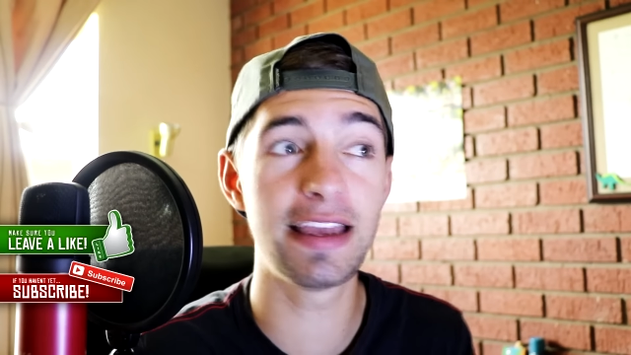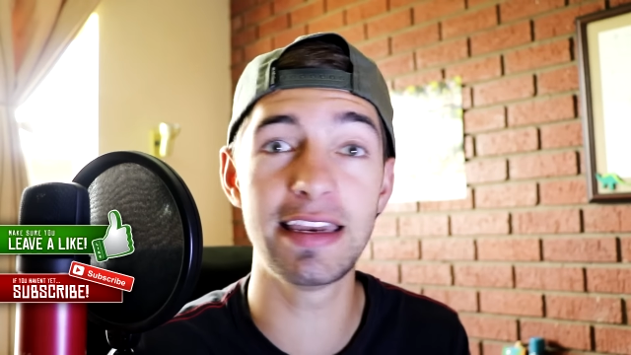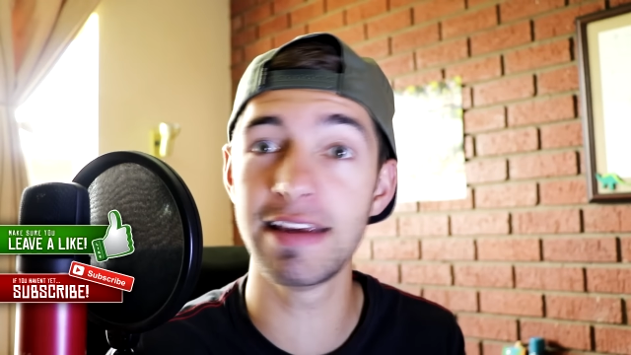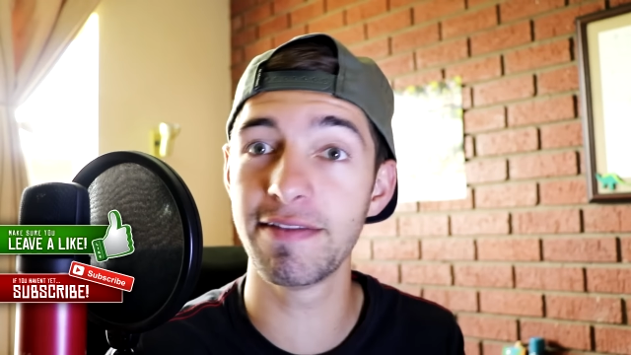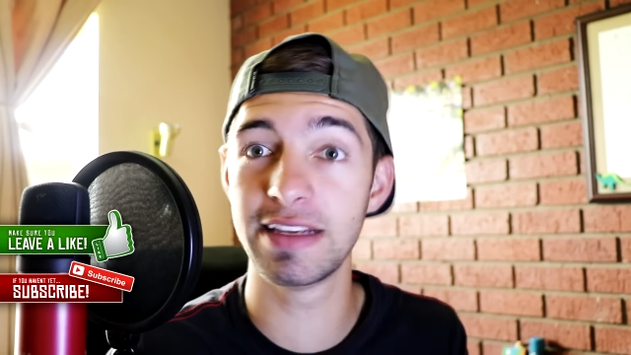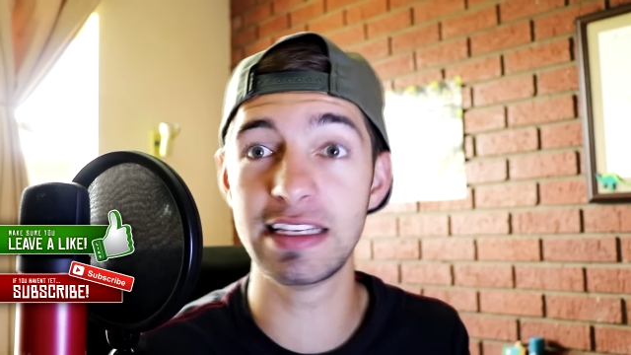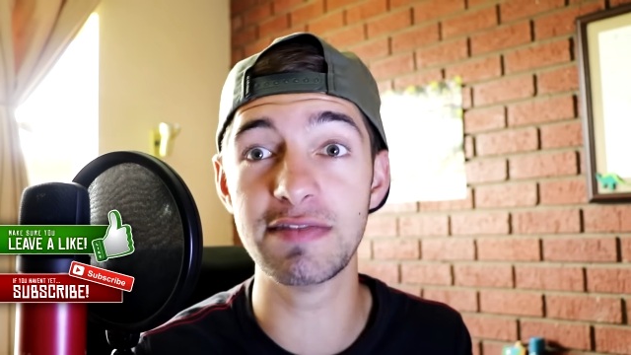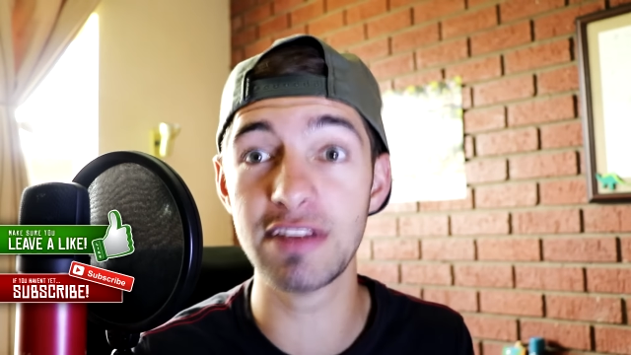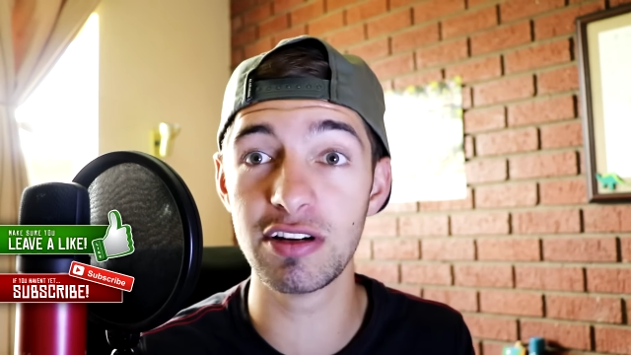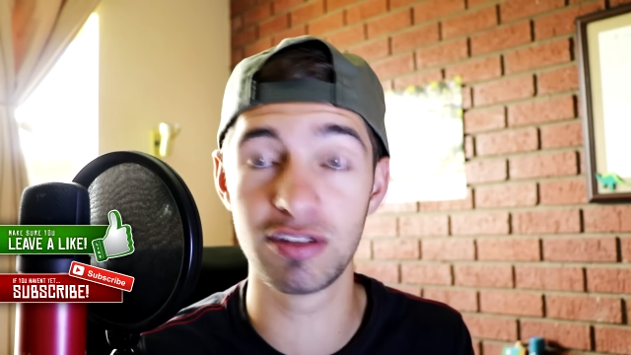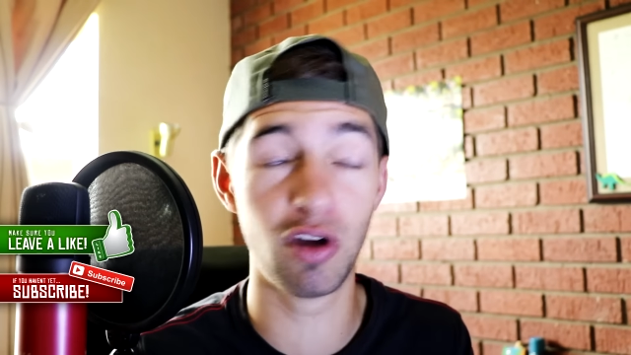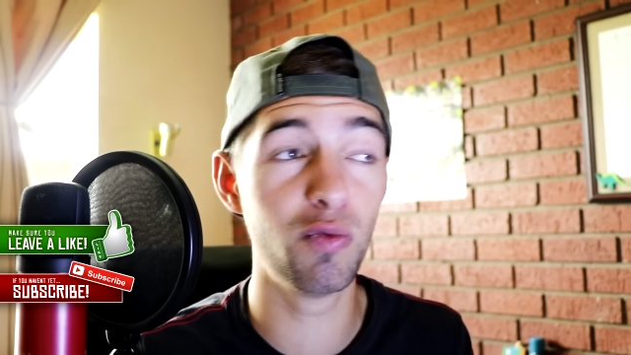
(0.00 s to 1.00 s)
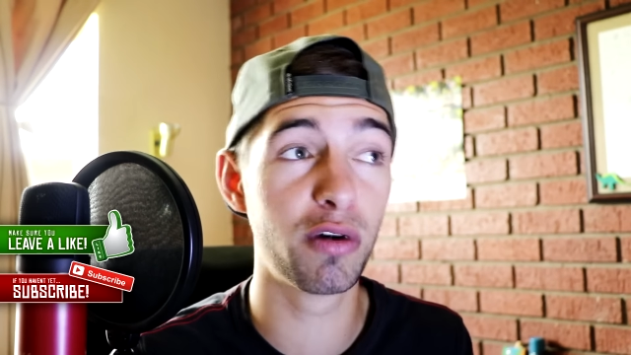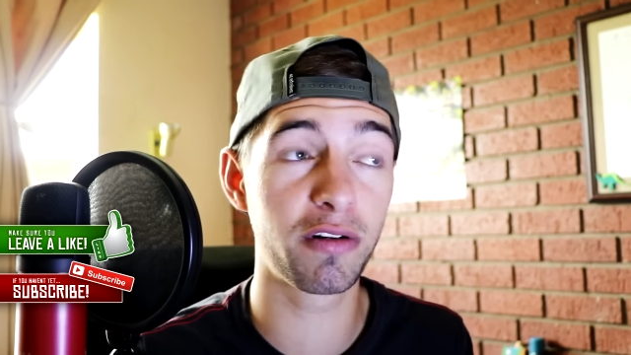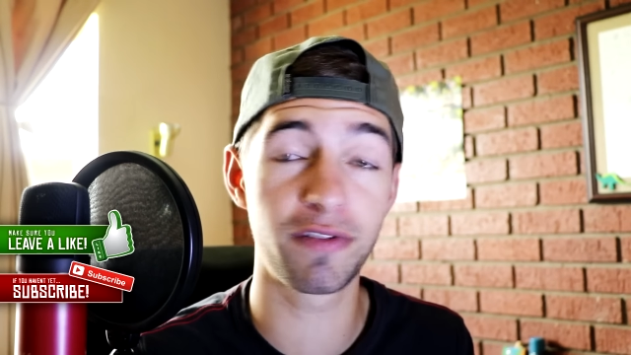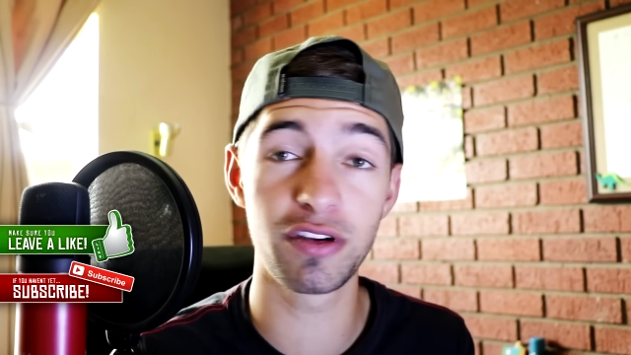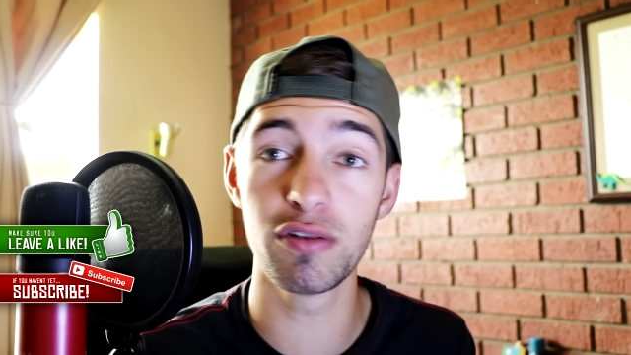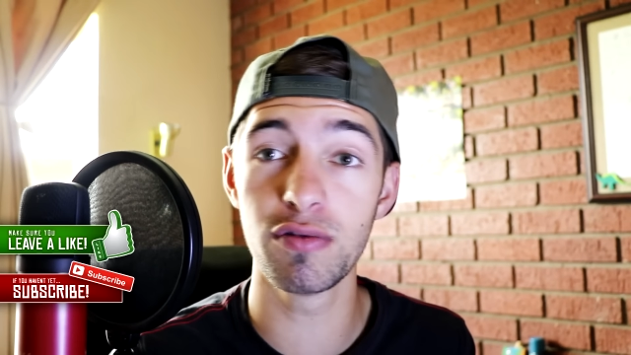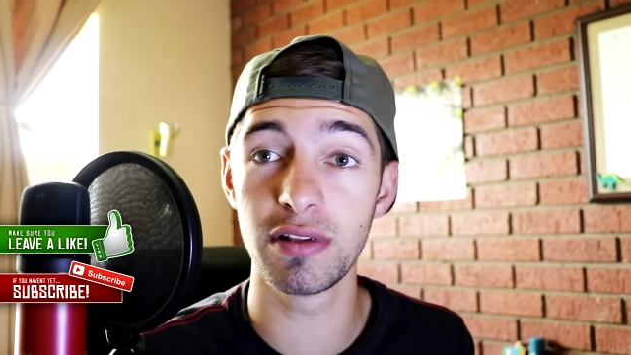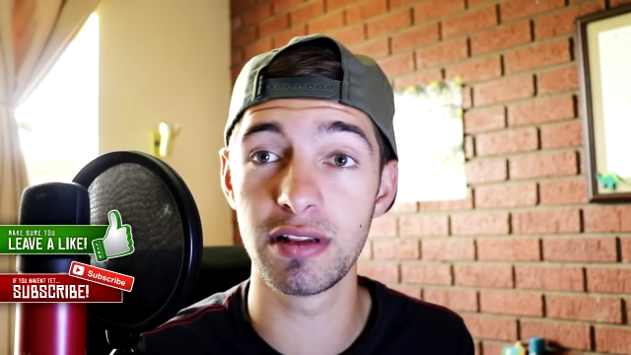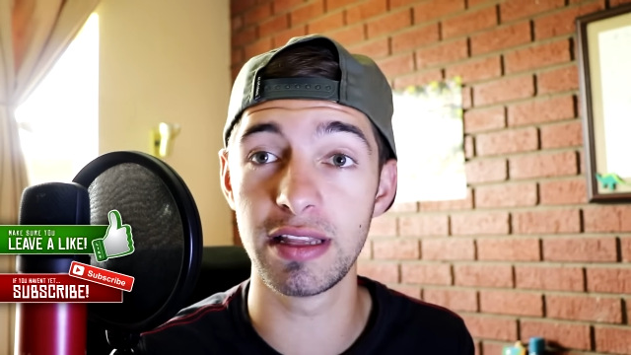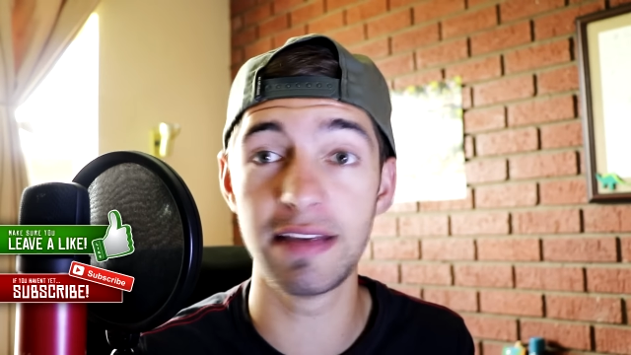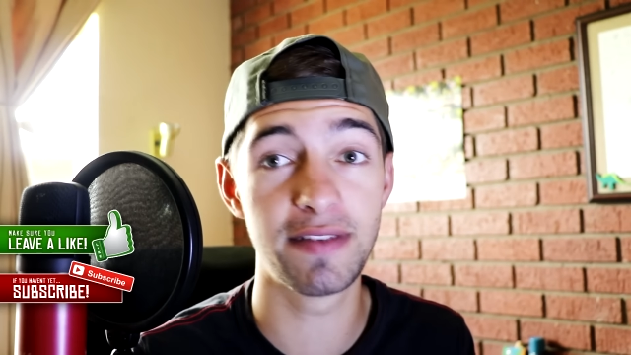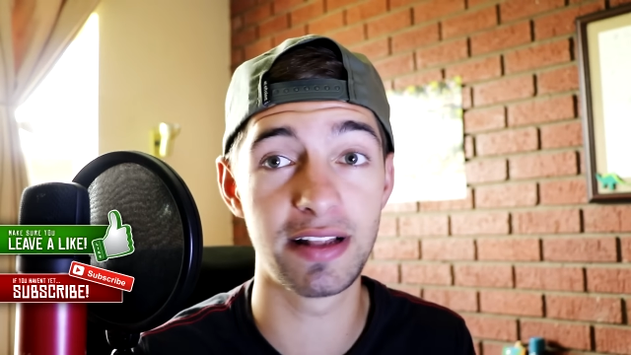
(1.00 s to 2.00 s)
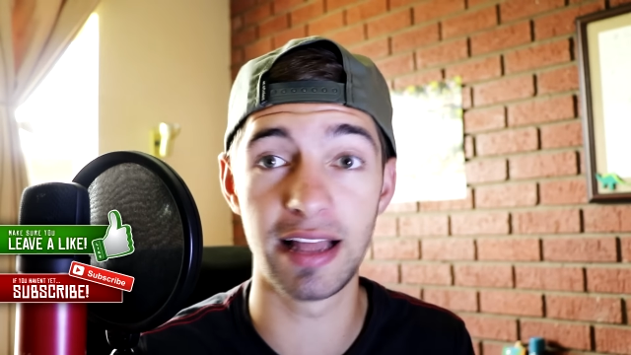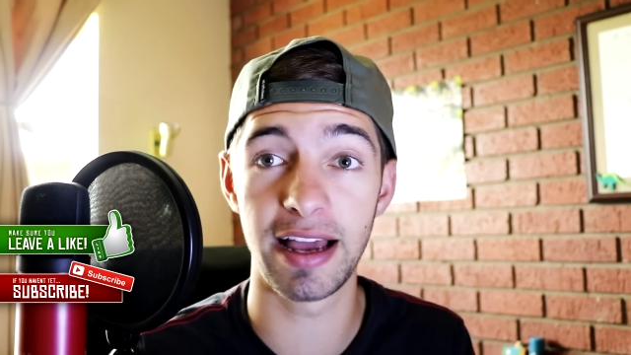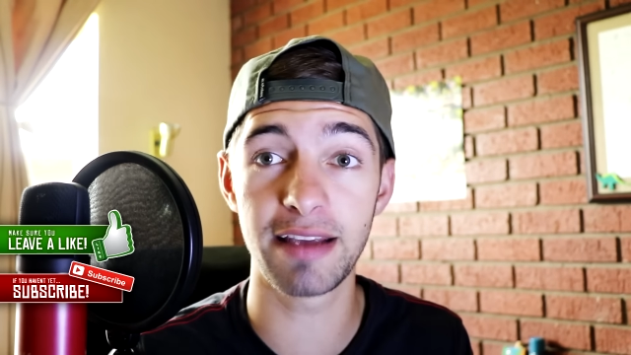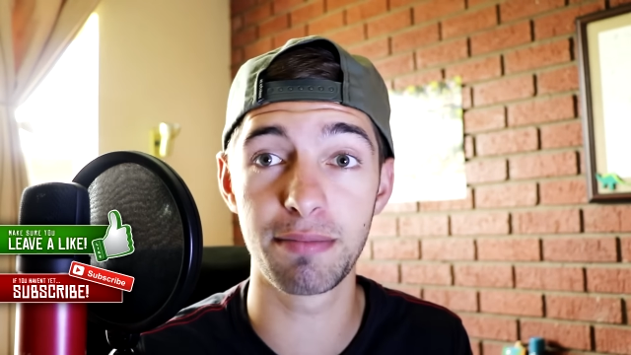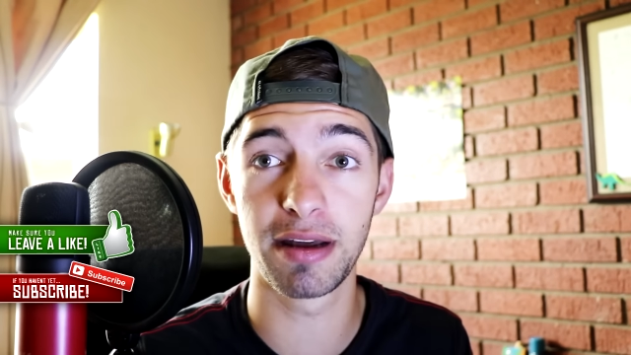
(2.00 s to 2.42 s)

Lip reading: any of these videos don't work for you, leave a like.